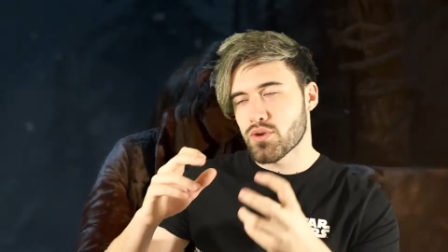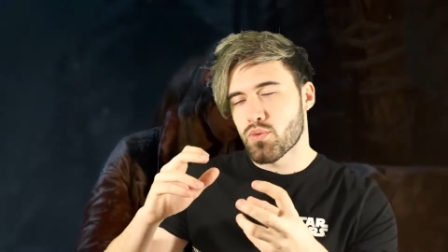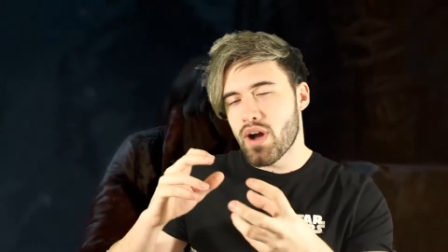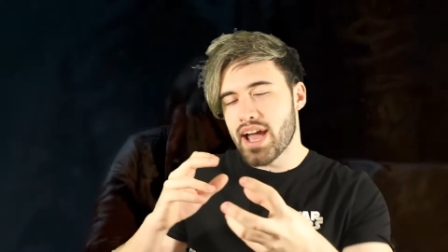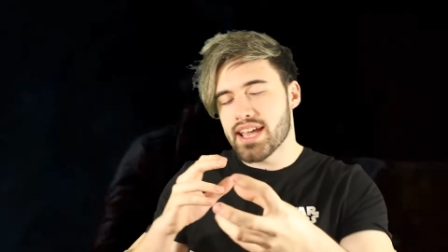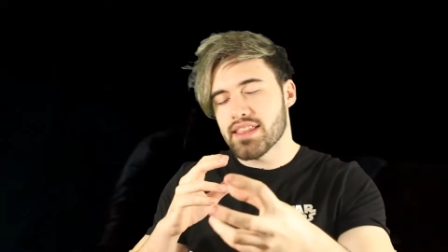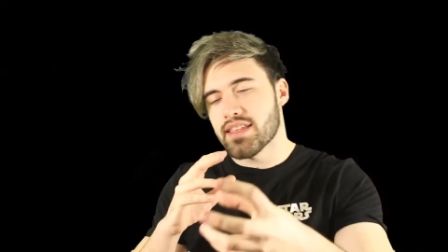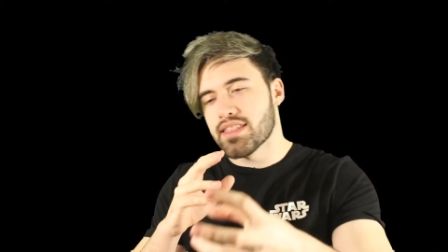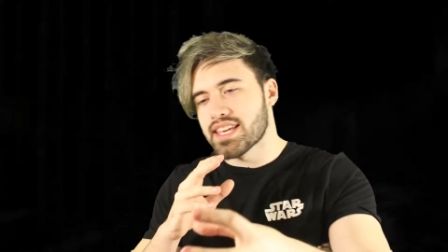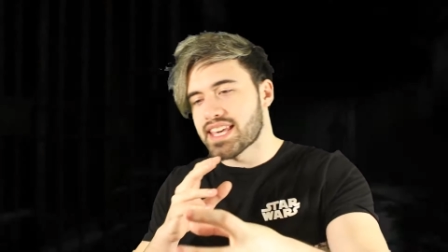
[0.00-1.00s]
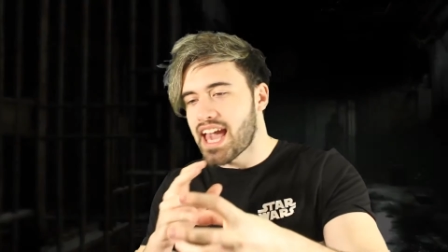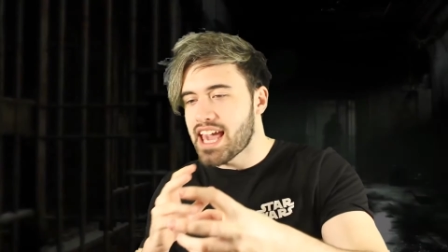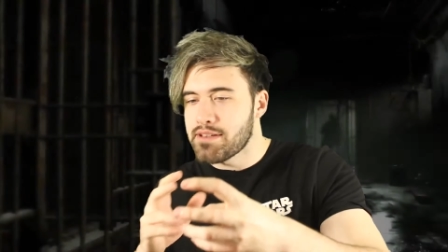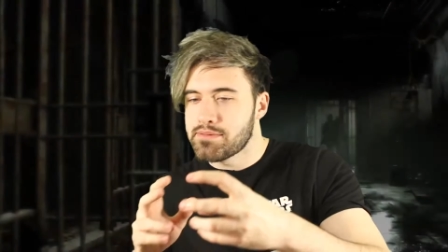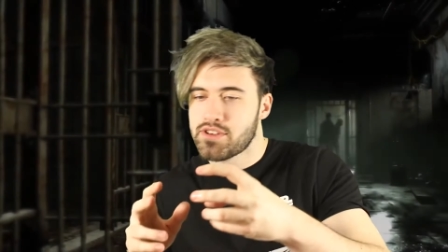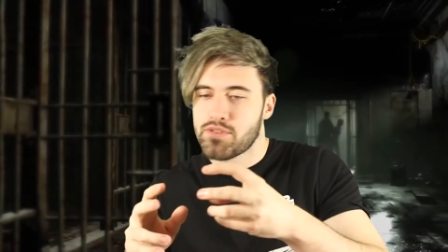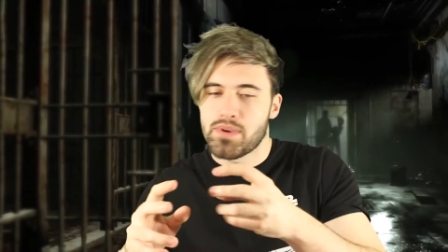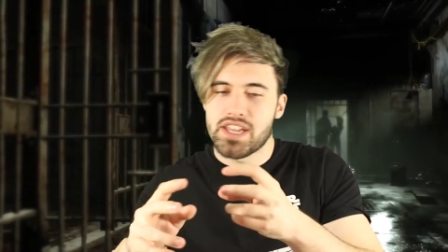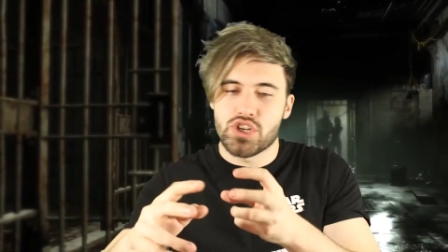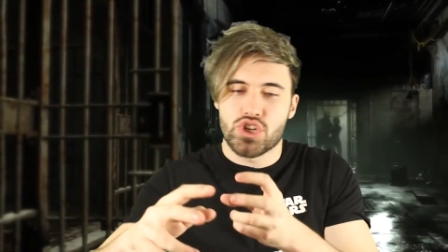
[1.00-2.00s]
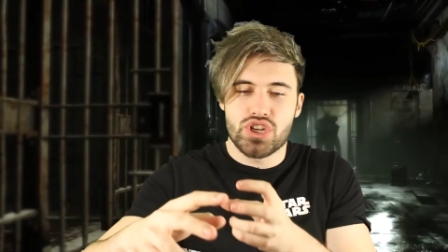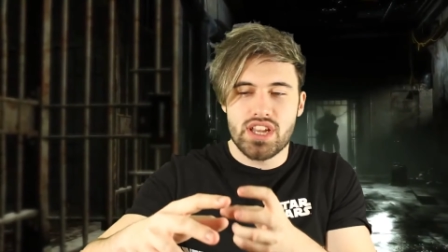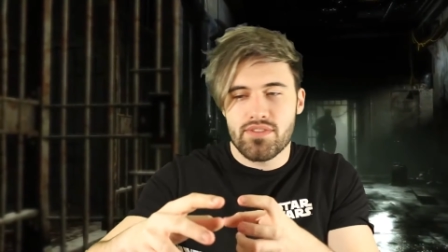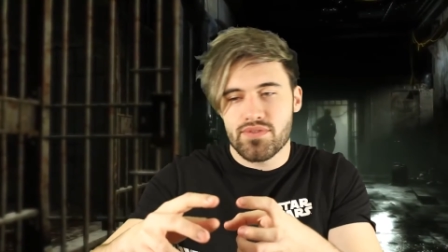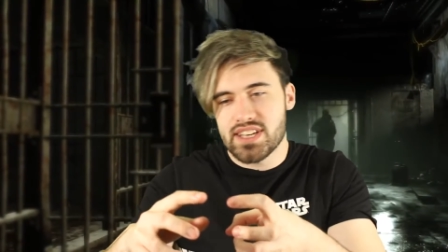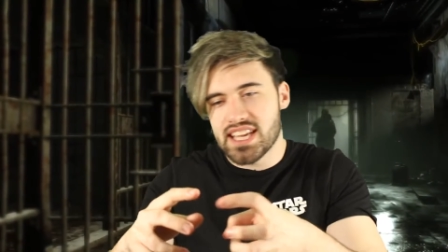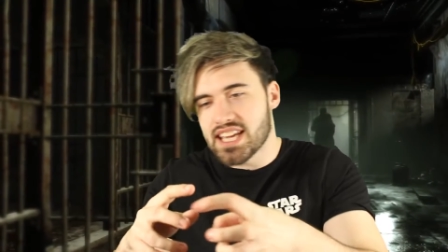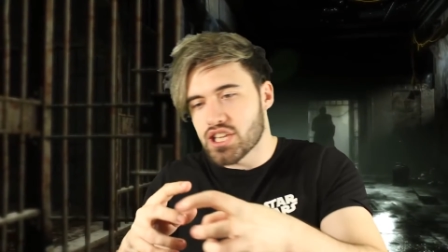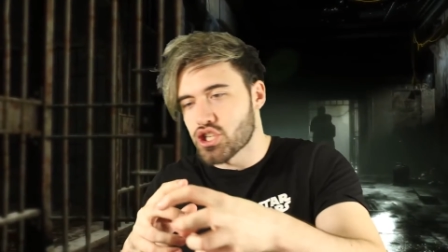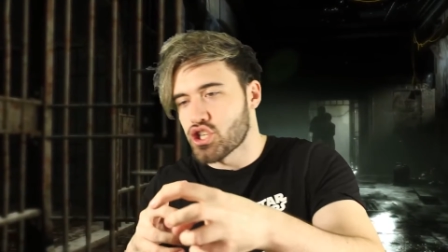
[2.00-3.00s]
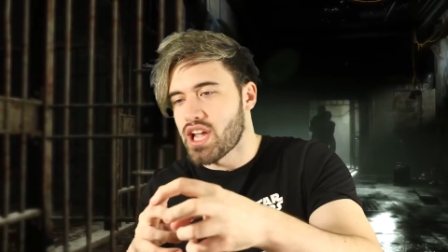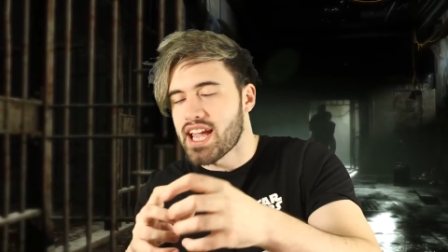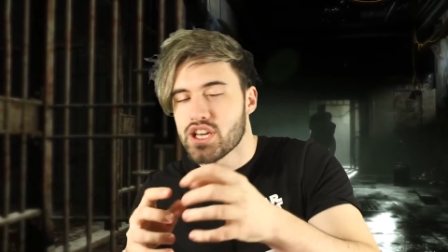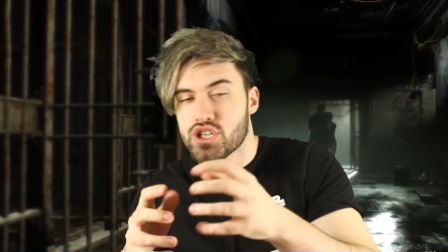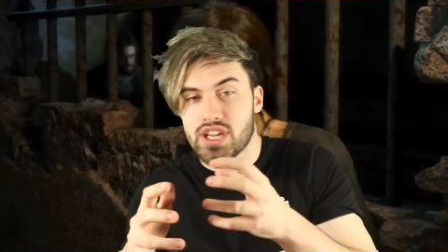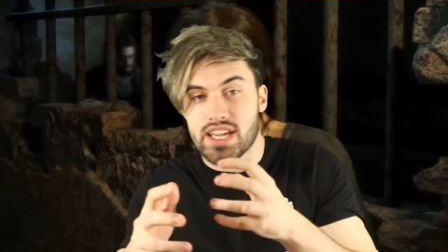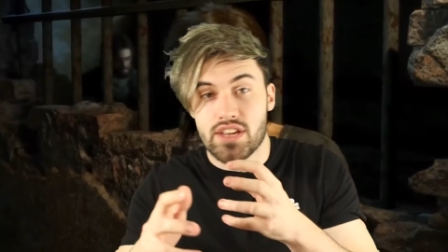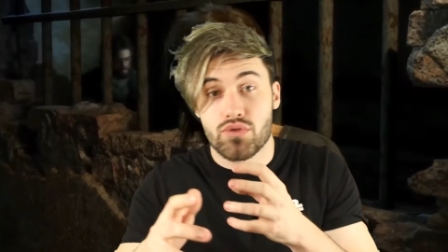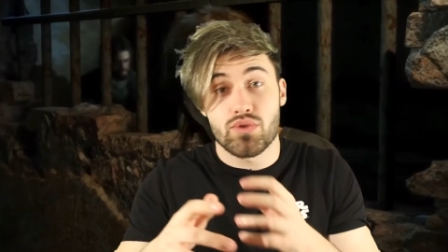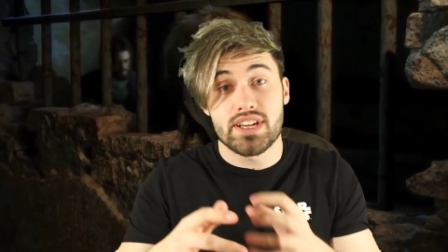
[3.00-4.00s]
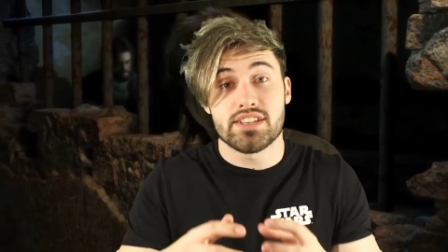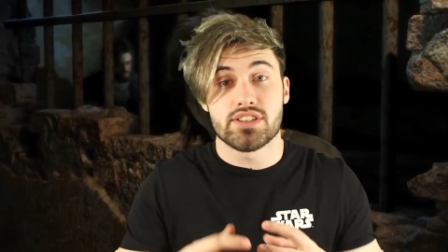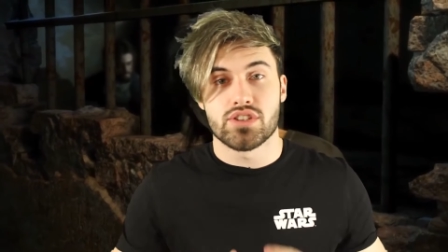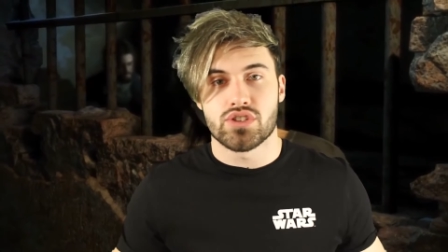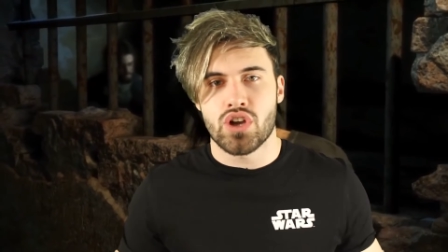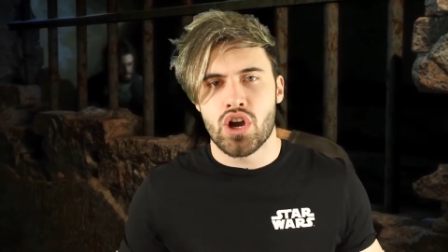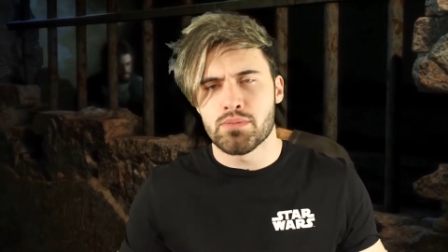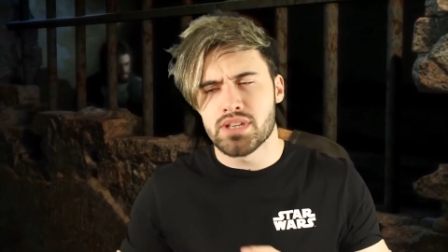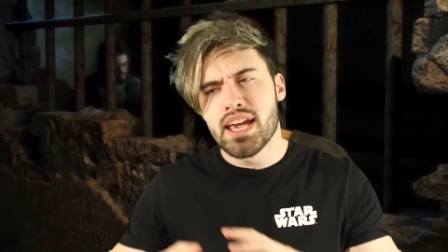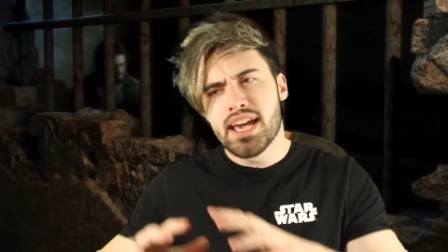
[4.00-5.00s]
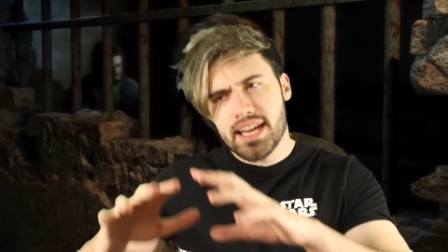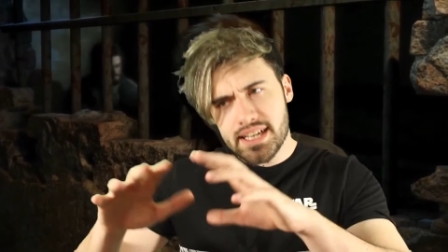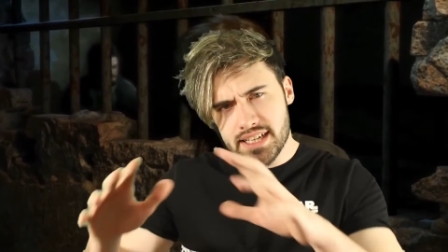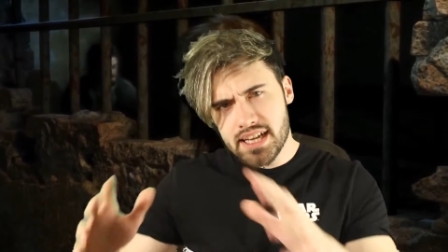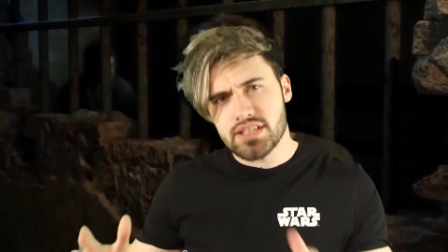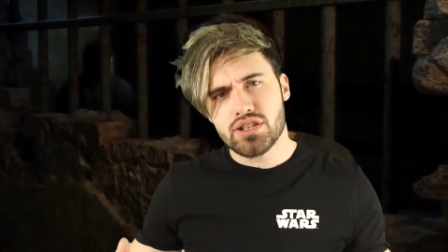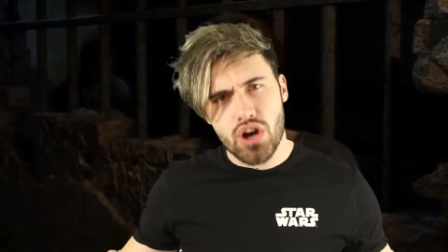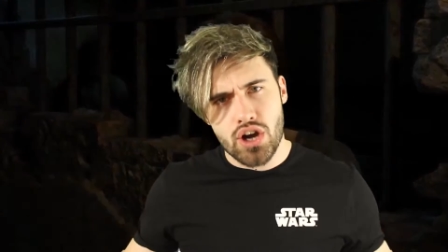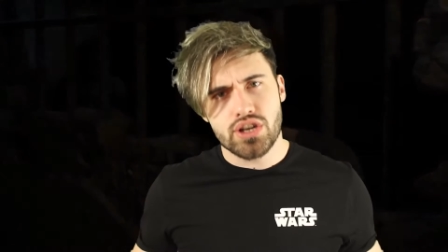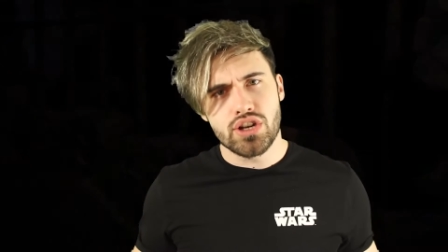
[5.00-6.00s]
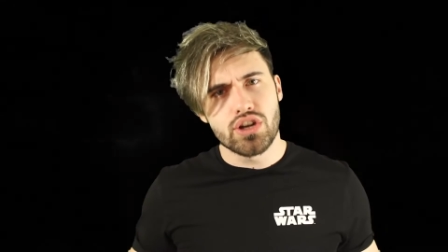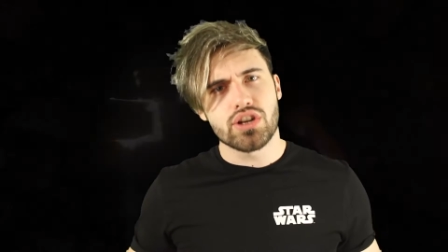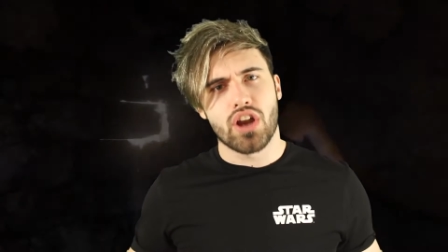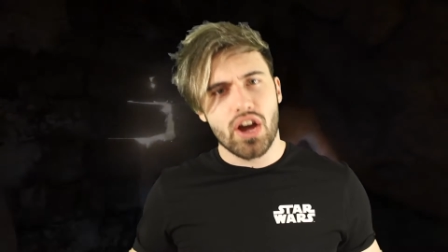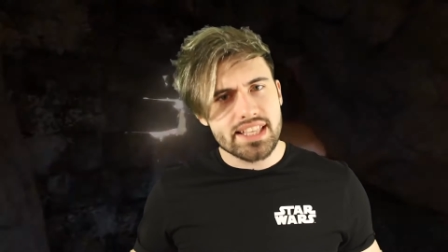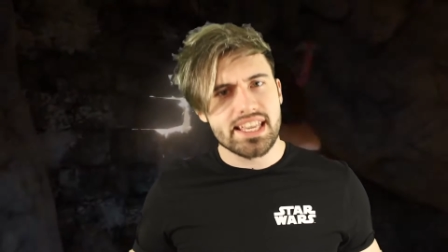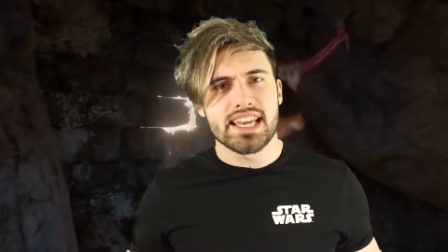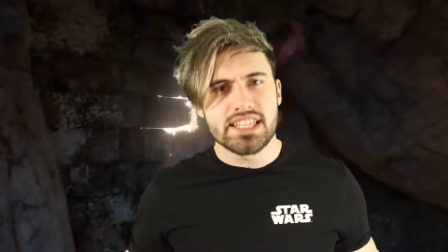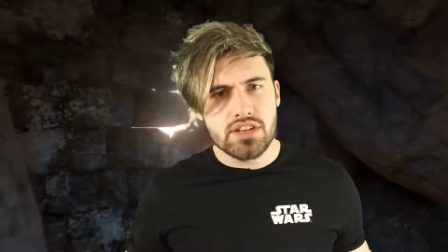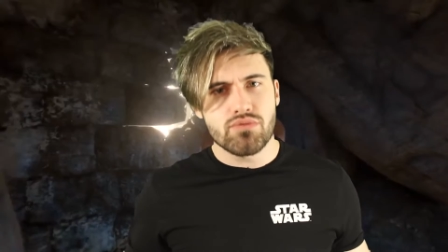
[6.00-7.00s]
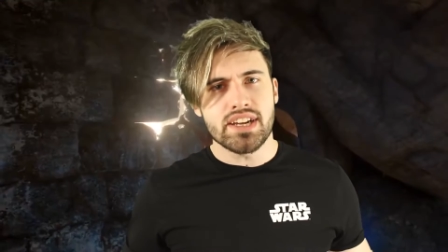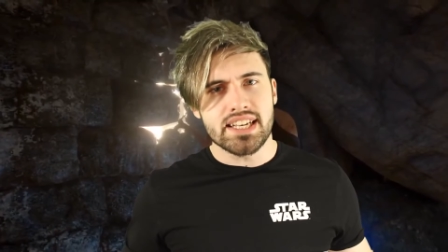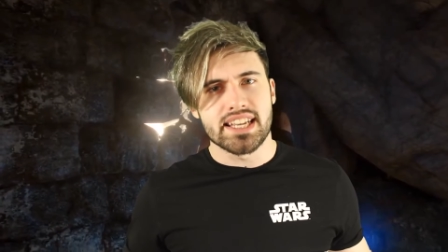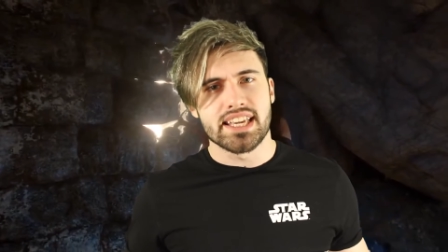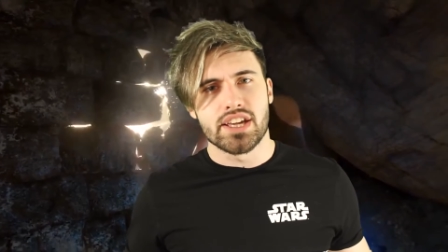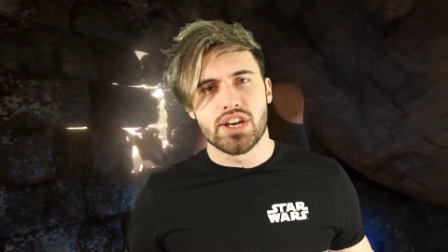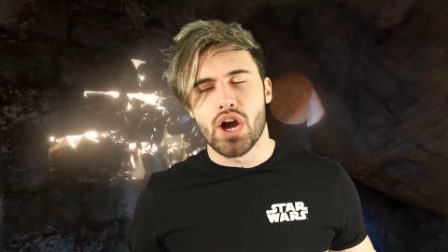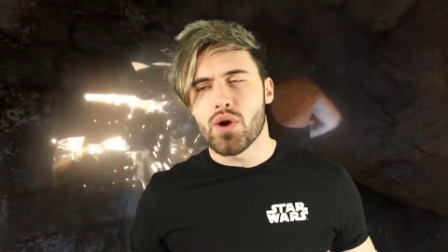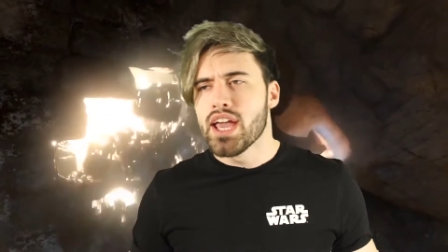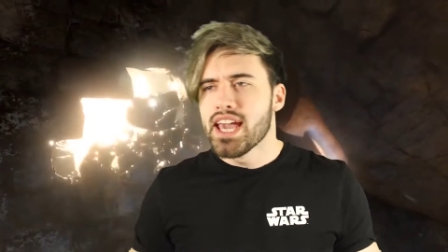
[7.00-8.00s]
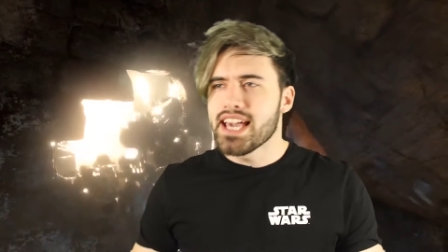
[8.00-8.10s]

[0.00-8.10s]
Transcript: the way that the games have been shifting and changing in recent times, it does kind of look like Daisy Ridley, you know?